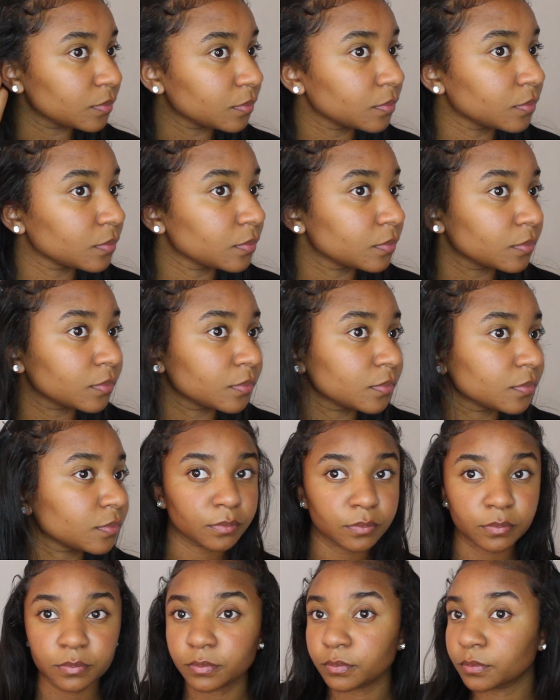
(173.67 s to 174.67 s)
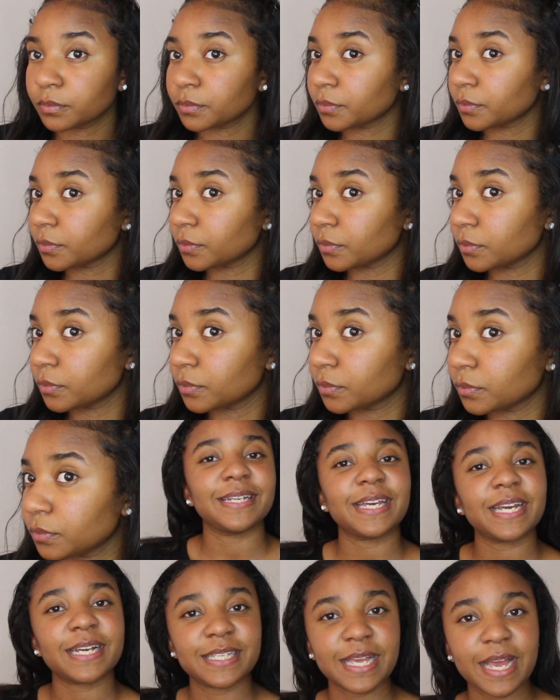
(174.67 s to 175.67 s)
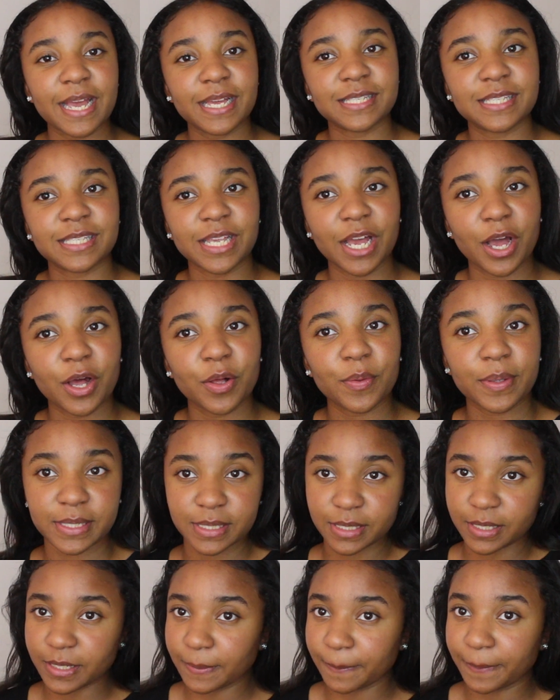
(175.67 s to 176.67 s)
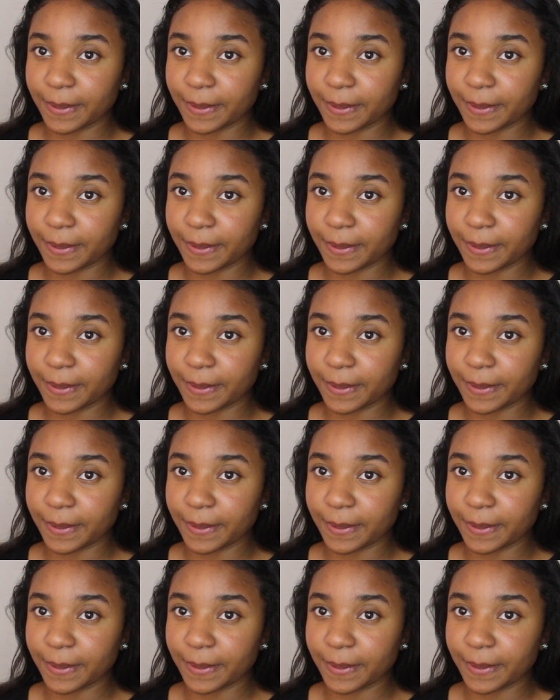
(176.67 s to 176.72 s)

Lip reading: curly baby hairs right now. Next hairstyle is going to